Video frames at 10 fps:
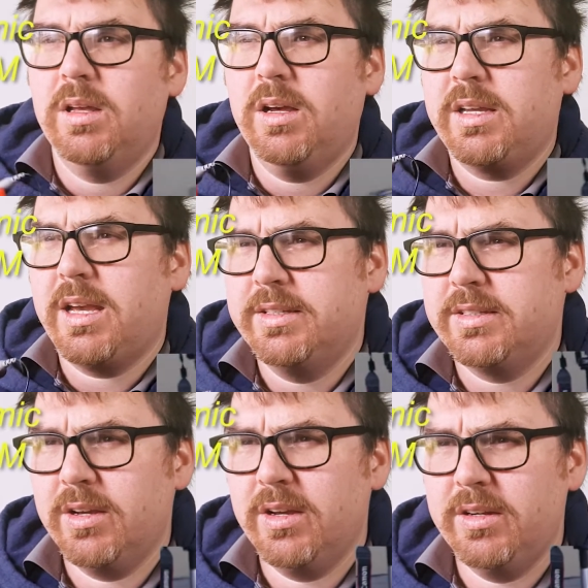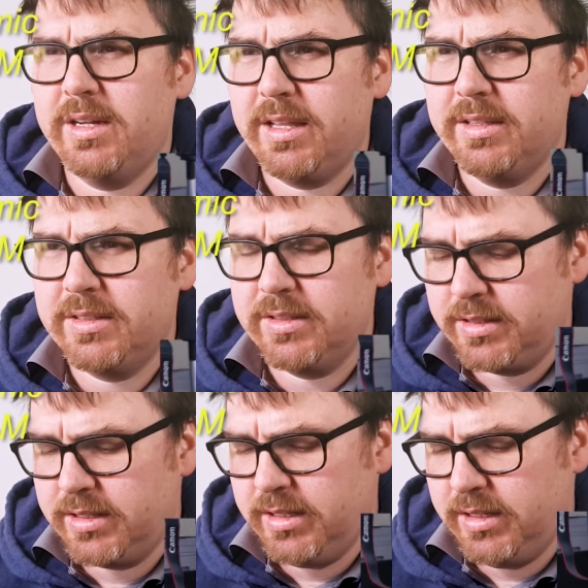Okay, so now this is
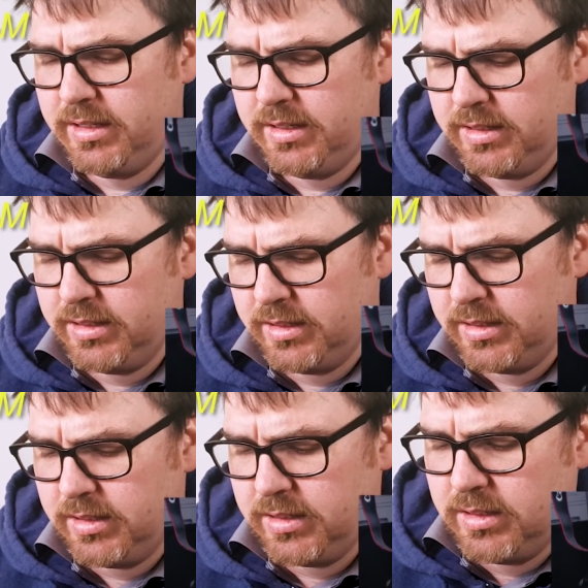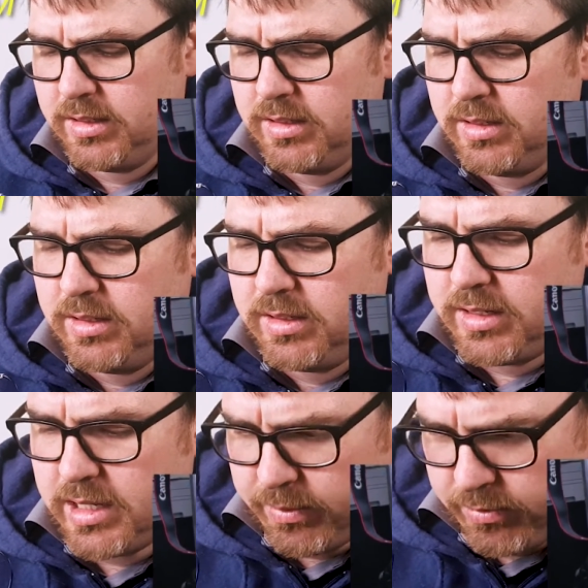the
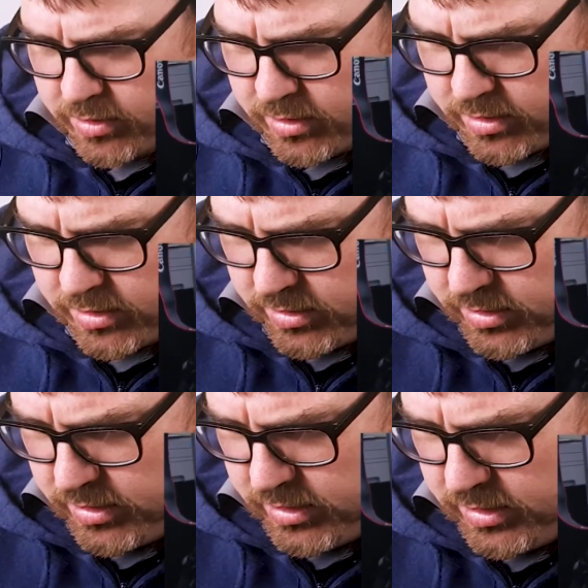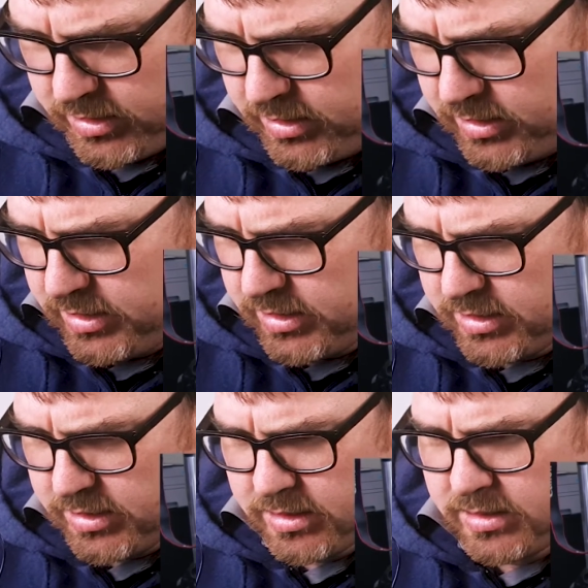camera
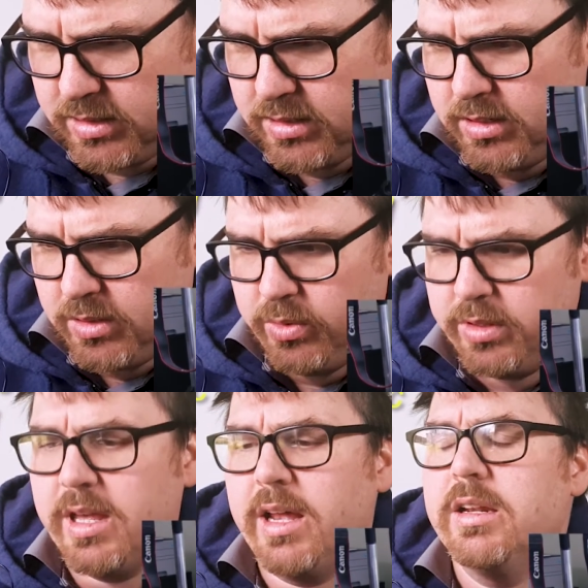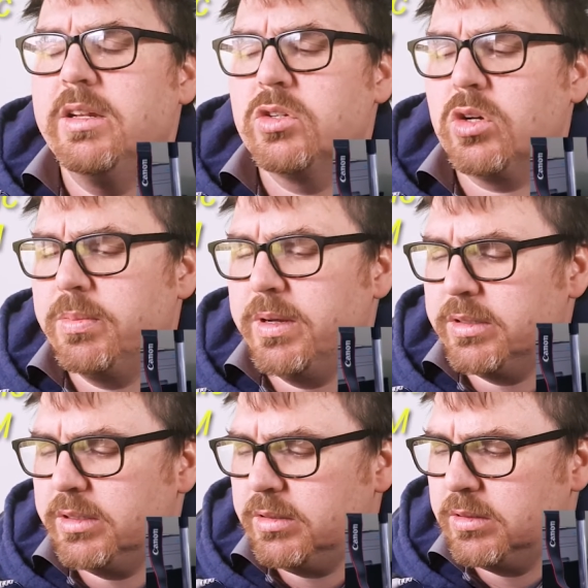in without any shock
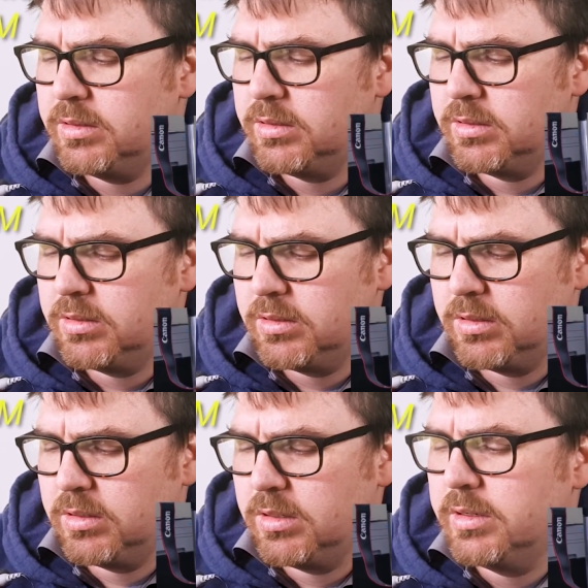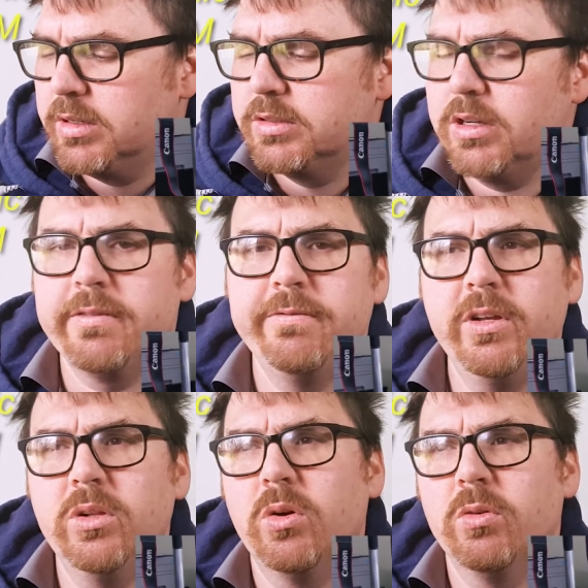mounting. So I can
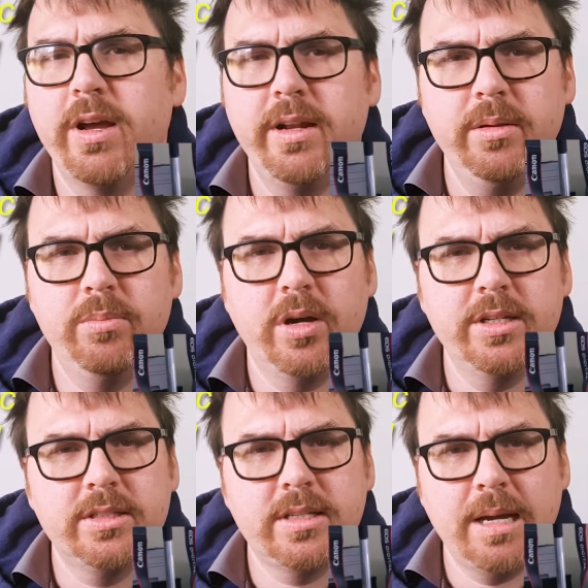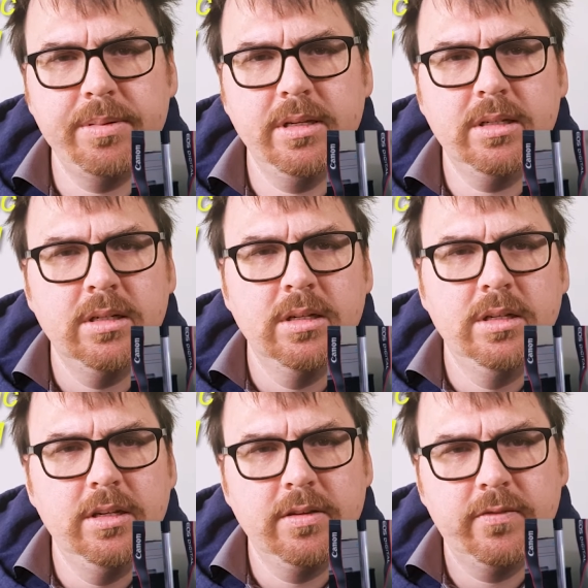feel already by just tapping it,
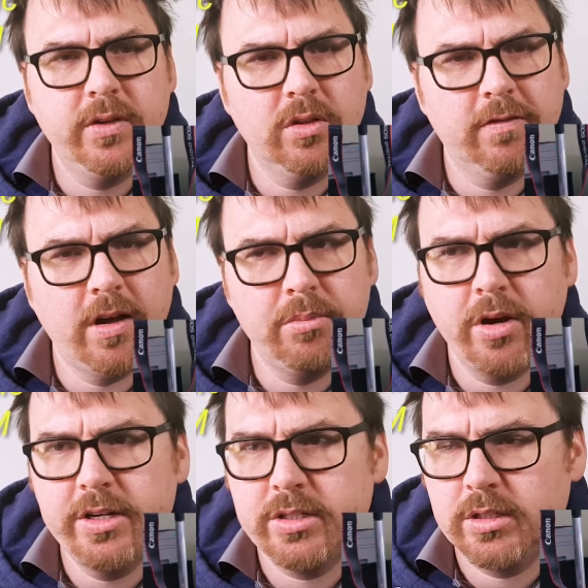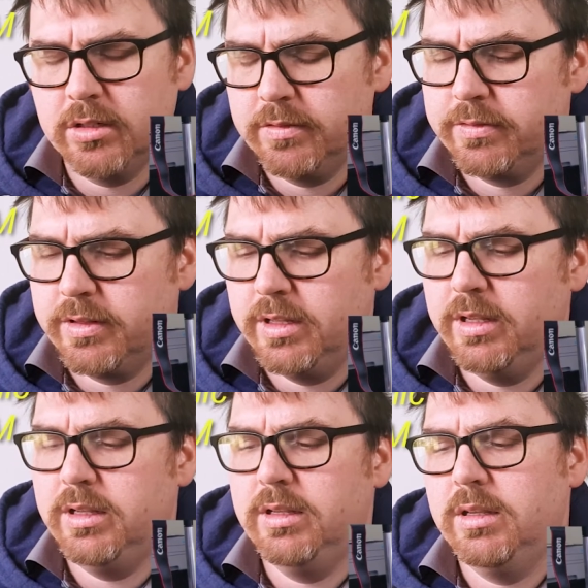you can feel the vibration of
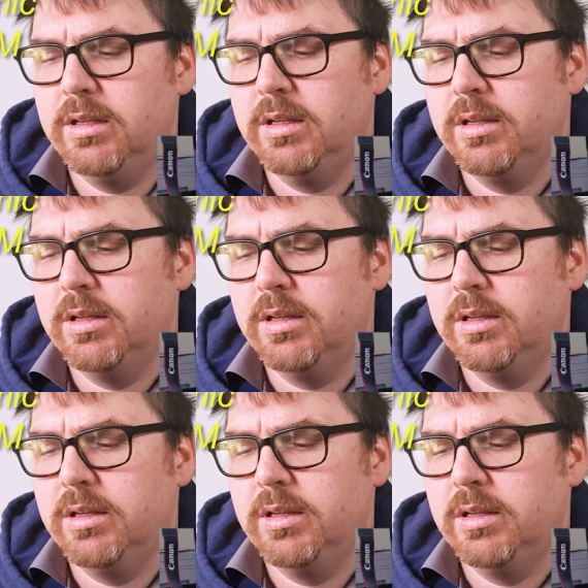the